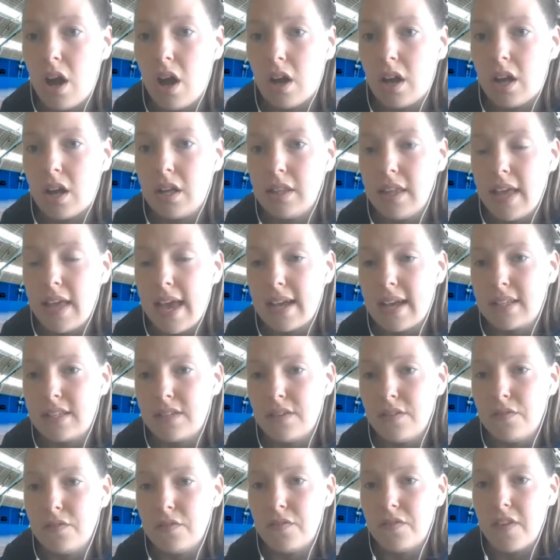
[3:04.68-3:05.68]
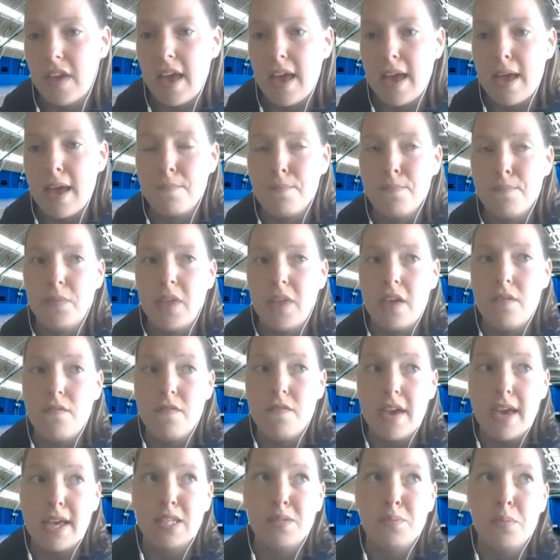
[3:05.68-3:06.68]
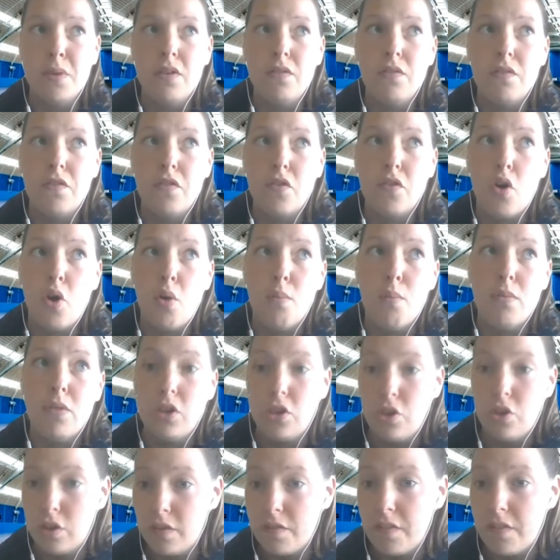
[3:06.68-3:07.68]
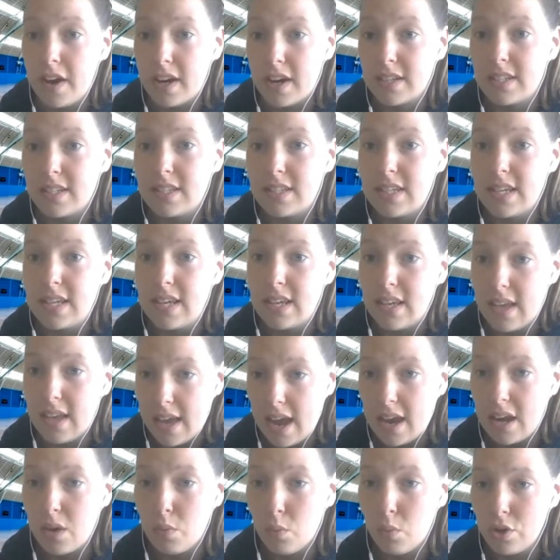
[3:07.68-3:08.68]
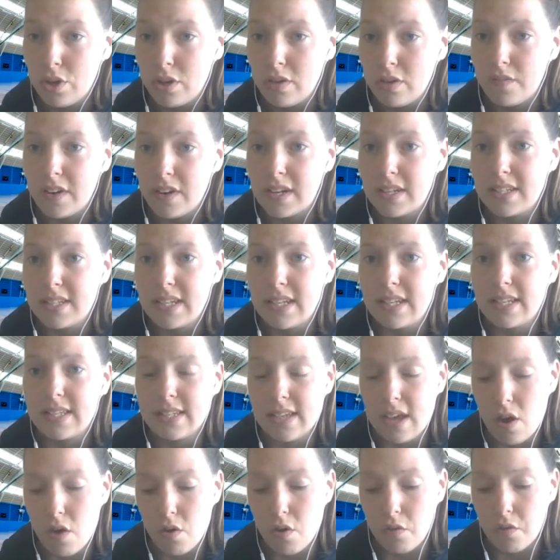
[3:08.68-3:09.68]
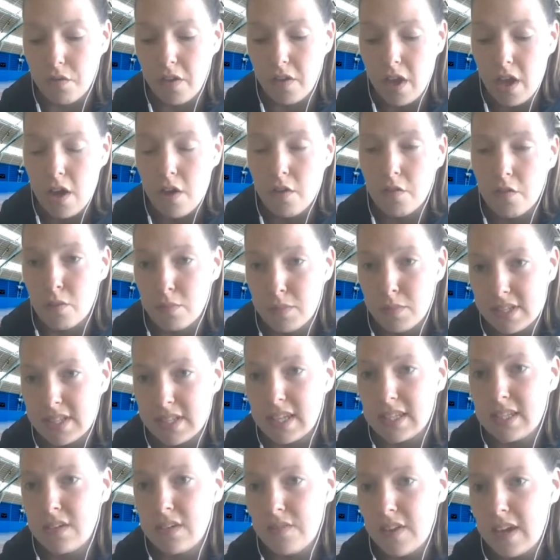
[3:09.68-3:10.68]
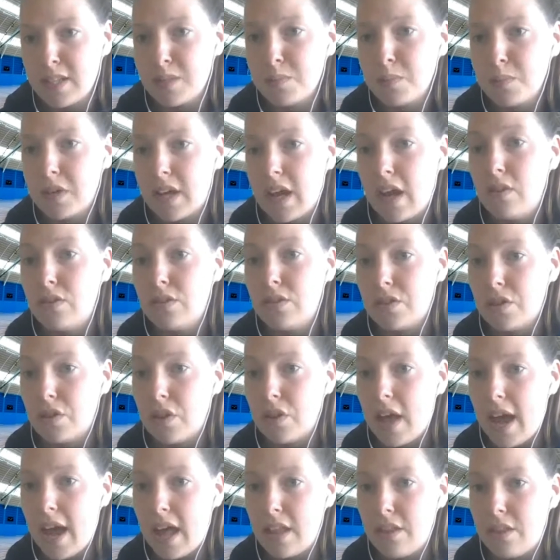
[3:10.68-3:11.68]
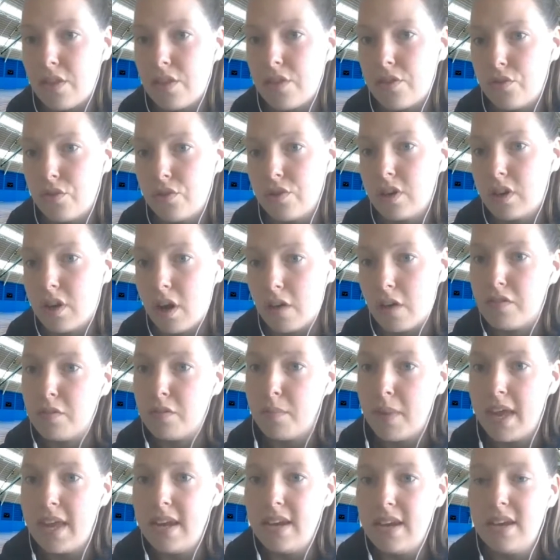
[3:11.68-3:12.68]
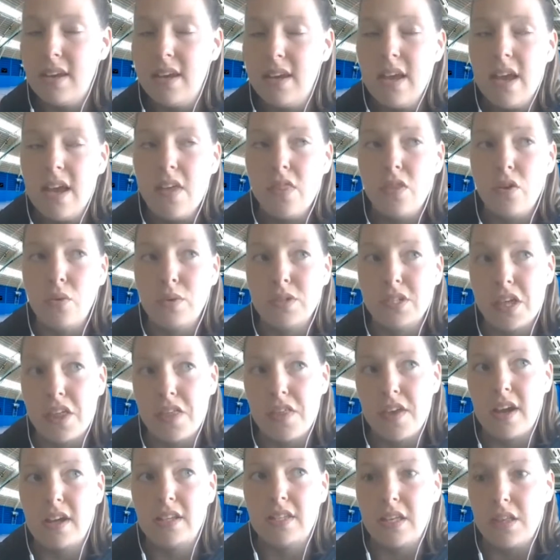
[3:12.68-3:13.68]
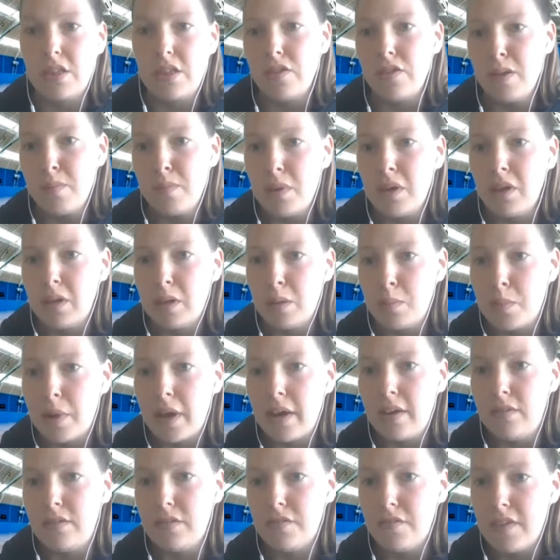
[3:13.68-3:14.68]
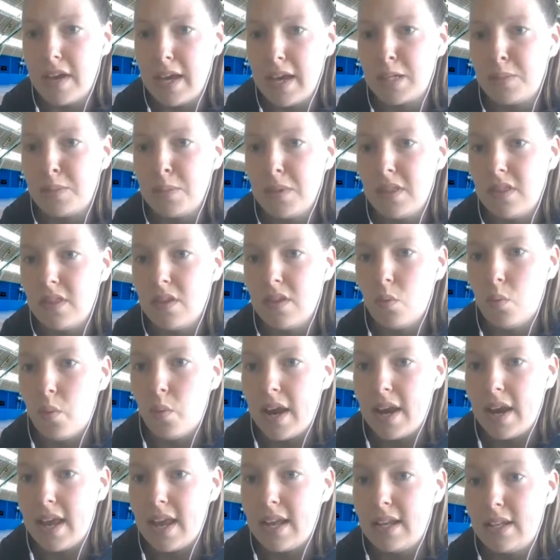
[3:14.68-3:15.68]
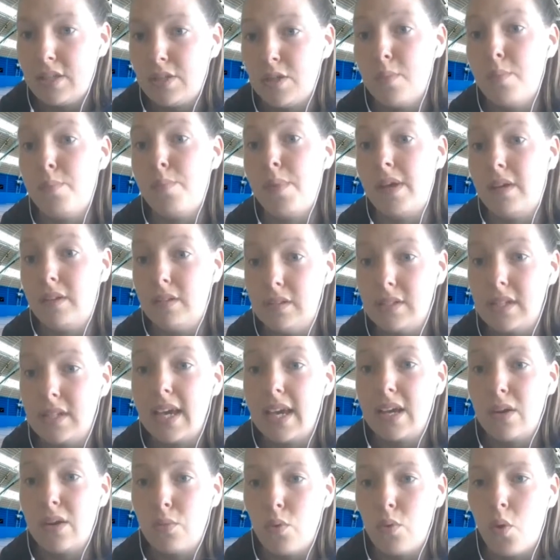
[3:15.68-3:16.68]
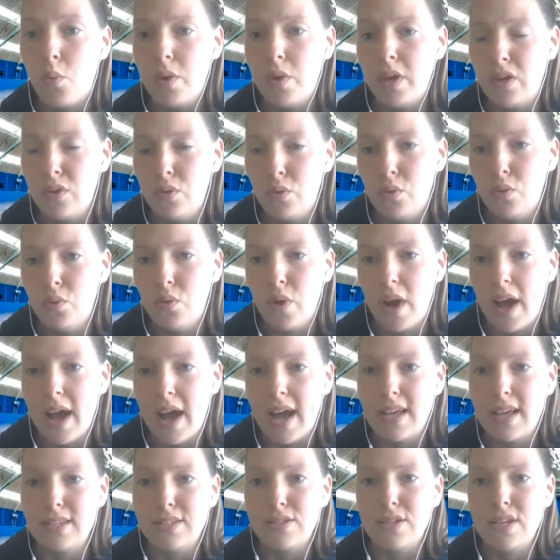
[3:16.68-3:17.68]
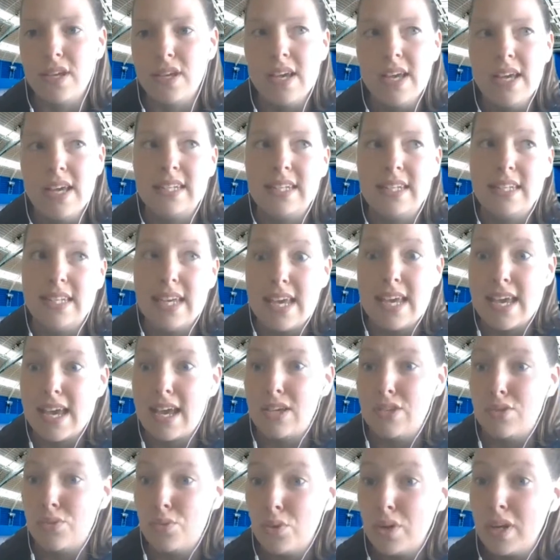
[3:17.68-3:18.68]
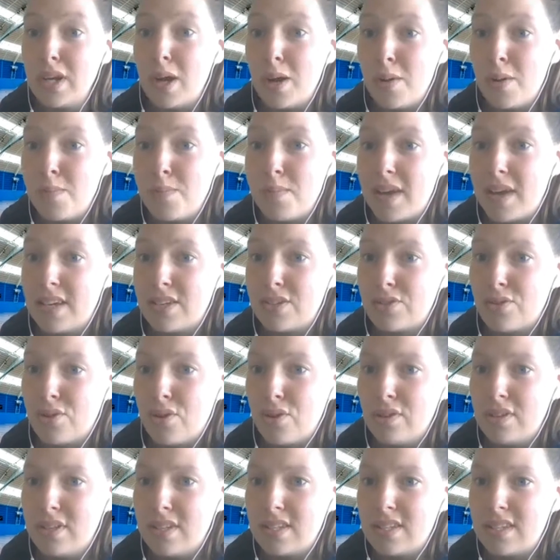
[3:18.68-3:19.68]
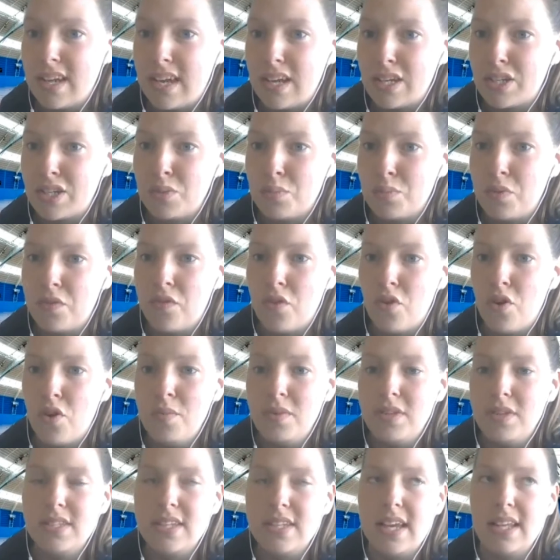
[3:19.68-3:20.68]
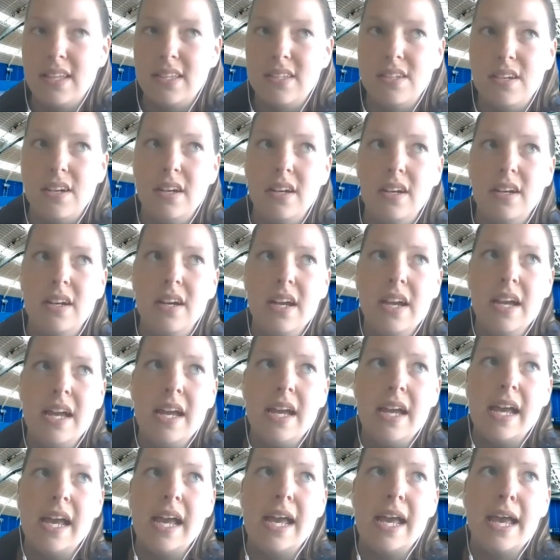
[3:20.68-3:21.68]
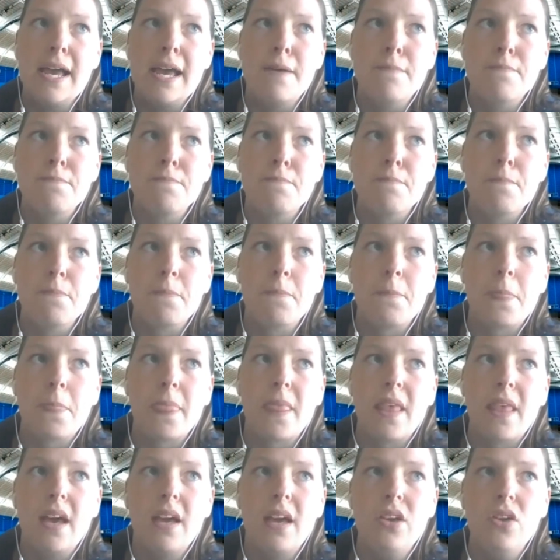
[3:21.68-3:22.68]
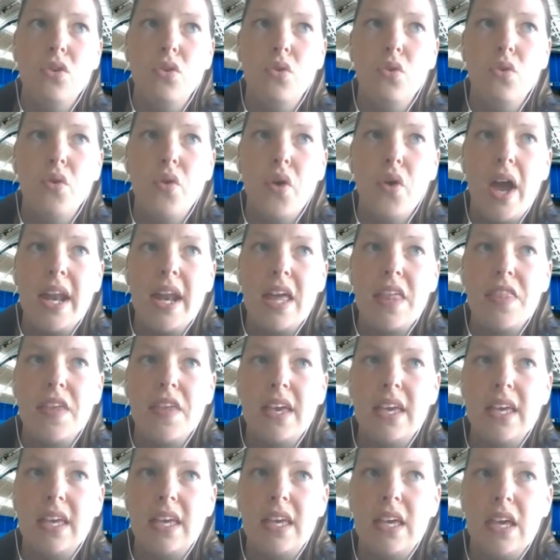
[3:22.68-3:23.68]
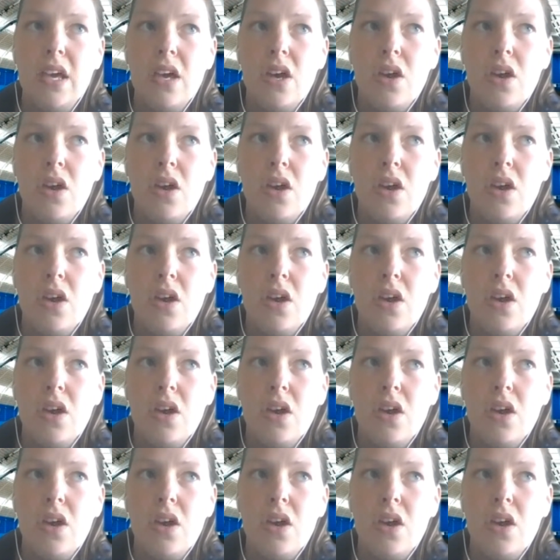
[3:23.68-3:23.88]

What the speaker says: a collective investment from the university, Heriot Watt University itself, from the City of Edinburgh Council and through the government, there was a £33 million investment that went into building what we know as today as Oriam, as Scotland's National Performance Centre. You know, and I think